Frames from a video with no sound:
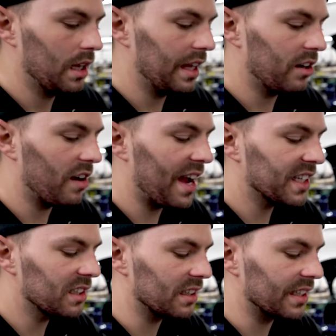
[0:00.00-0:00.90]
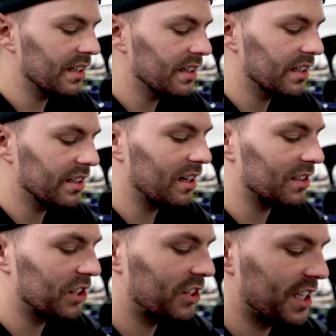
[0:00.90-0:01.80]
it'll actually
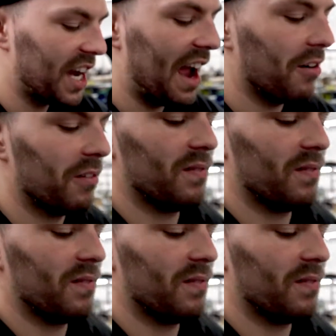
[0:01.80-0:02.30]
color stretch out.